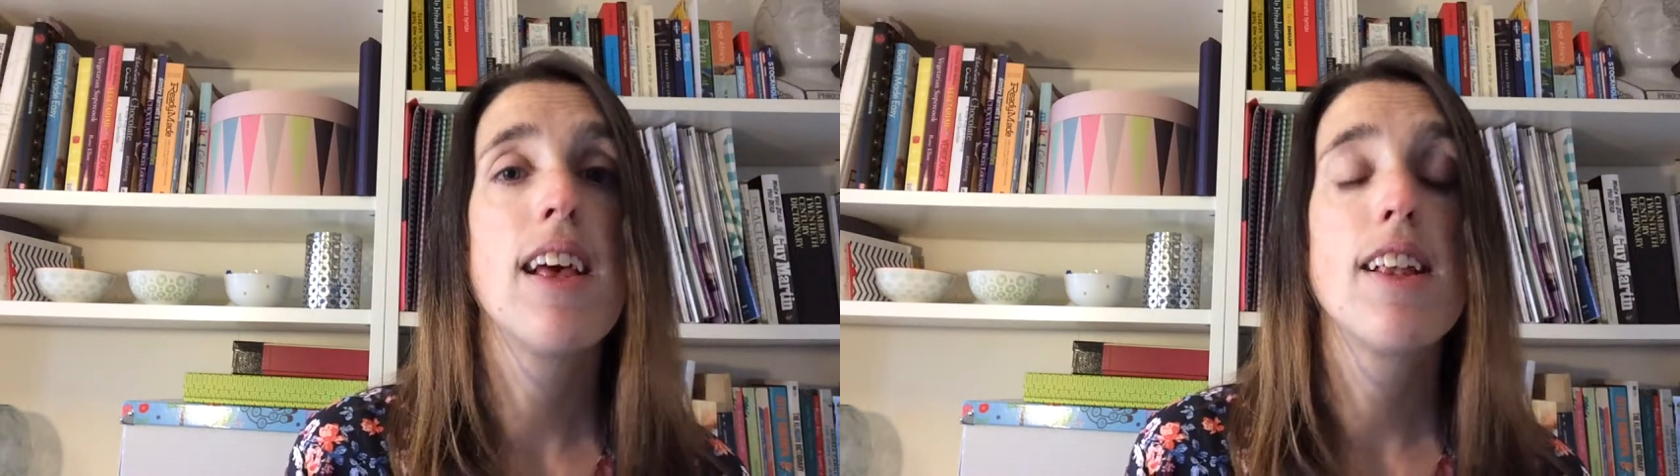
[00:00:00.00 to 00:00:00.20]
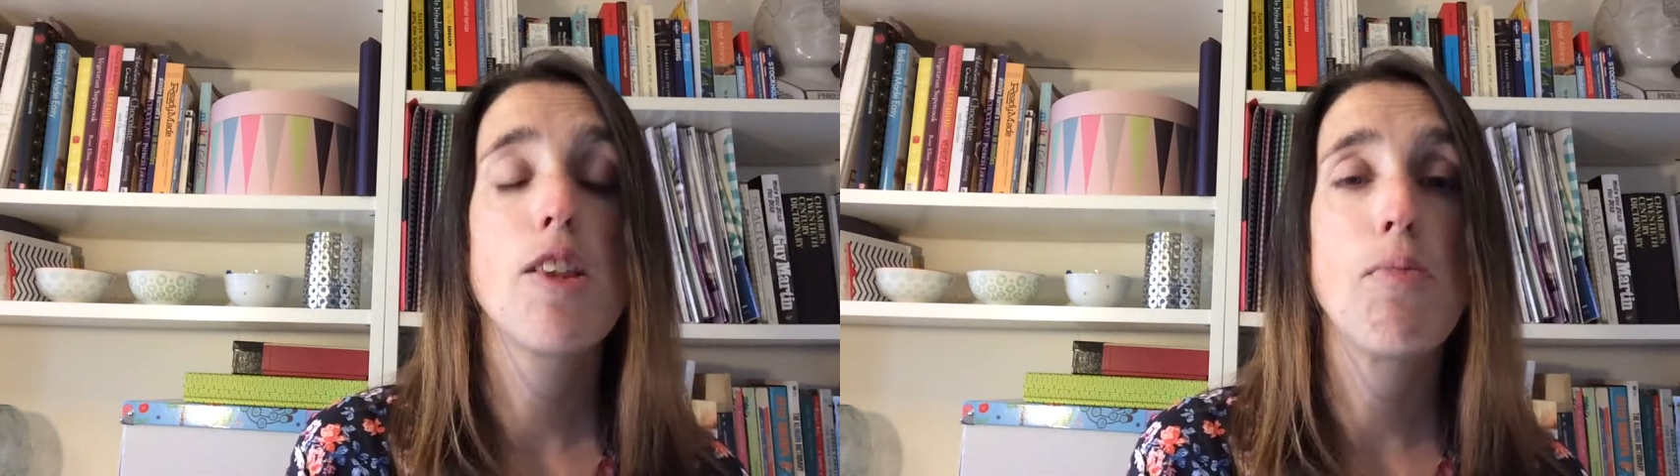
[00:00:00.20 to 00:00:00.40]

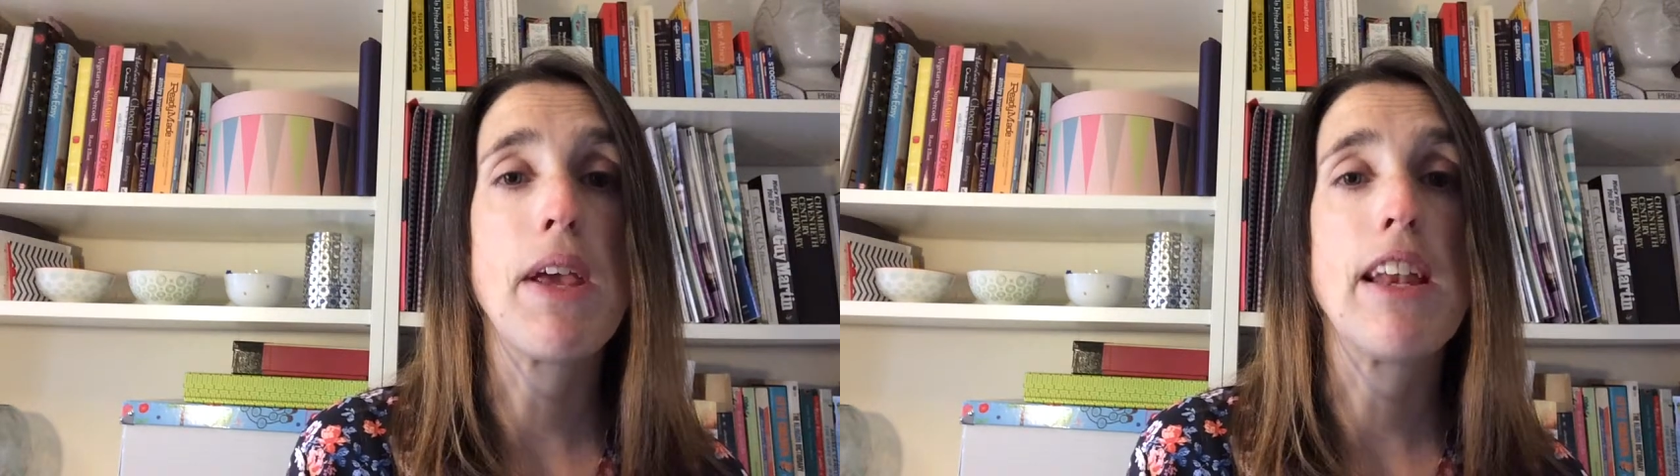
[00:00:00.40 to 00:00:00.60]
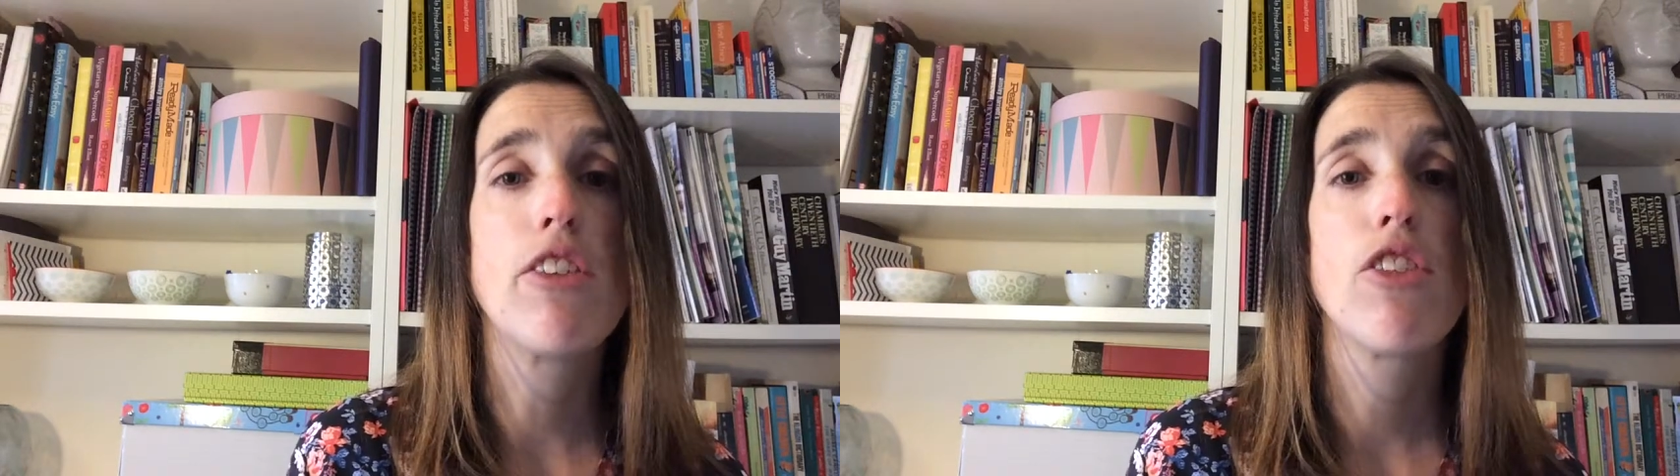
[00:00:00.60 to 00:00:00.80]

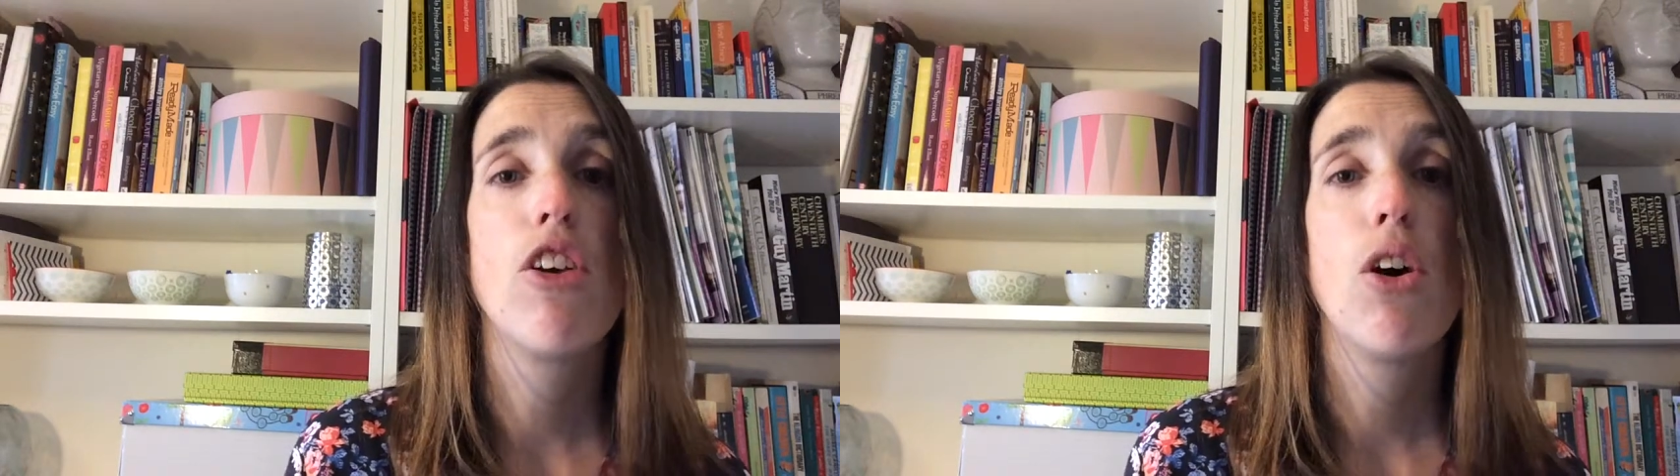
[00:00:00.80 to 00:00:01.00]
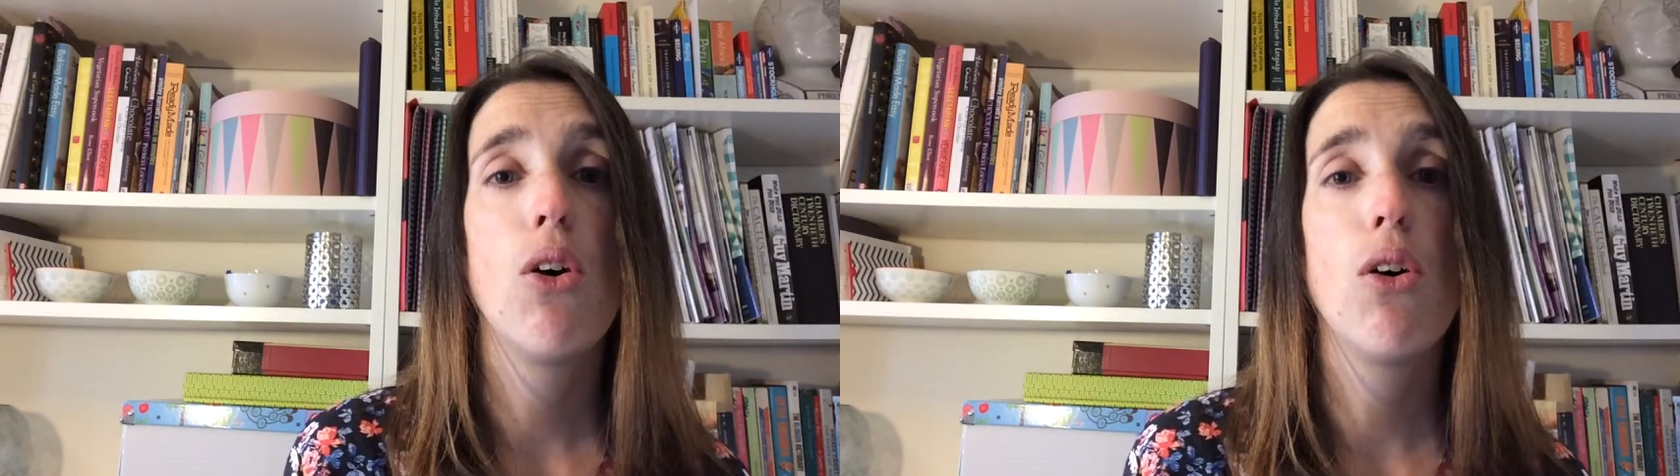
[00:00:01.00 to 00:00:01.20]
speech
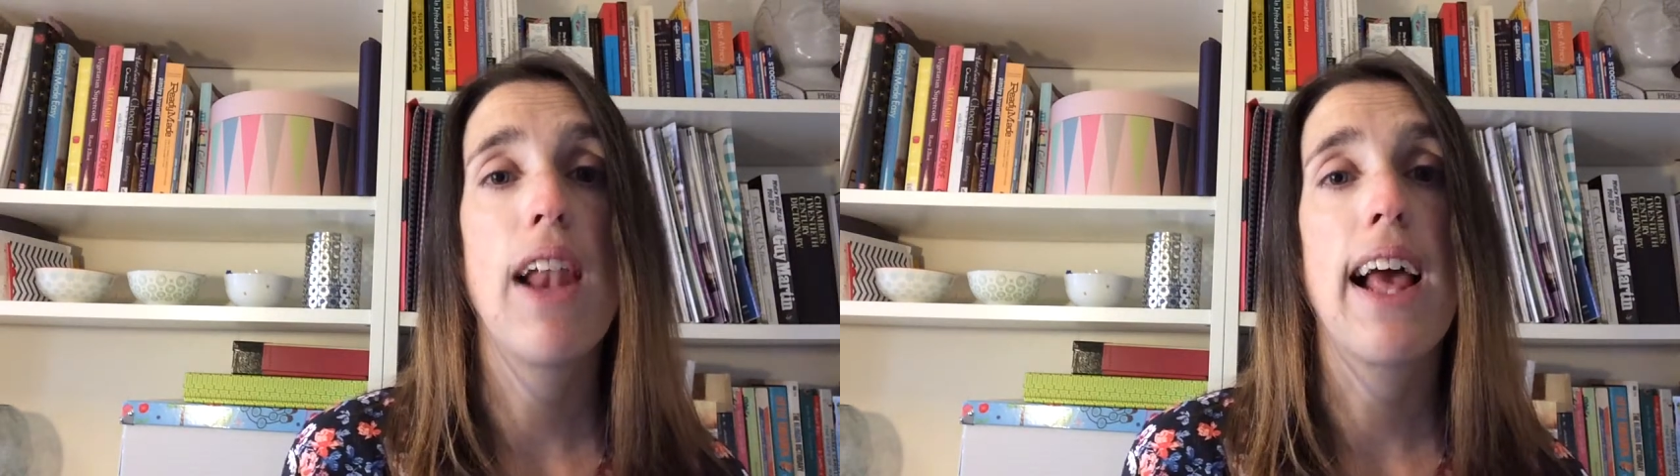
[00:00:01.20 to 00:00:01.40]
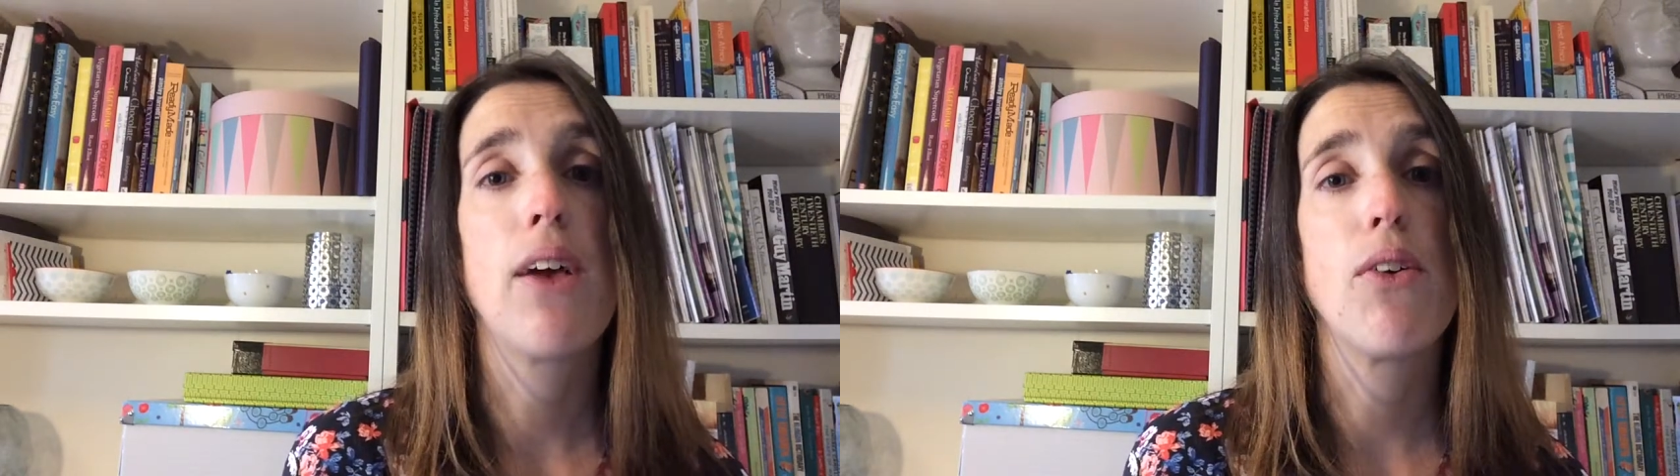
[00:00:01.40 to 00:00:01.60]
or
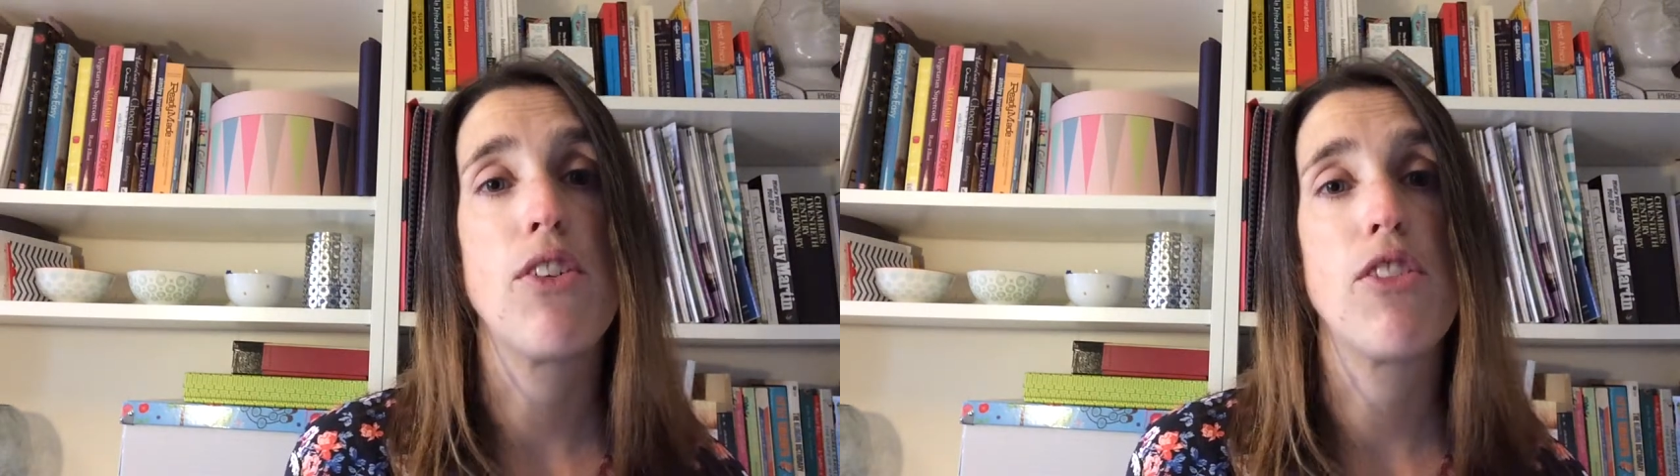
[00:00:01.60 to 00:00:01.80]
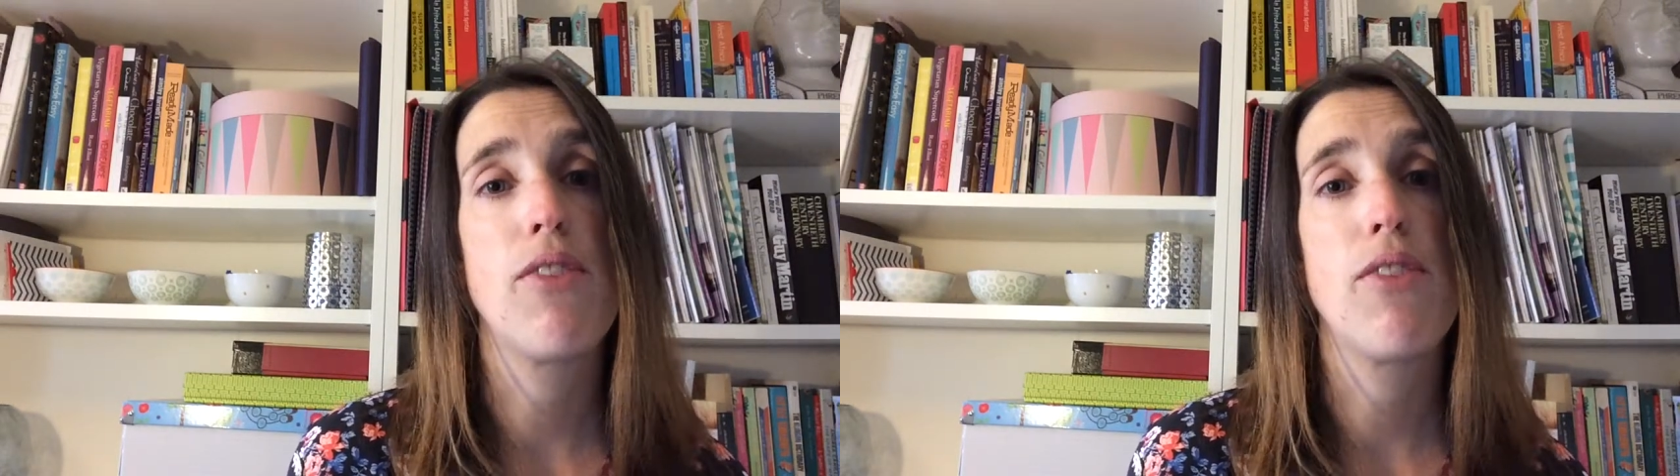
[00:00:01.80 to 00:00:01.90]
language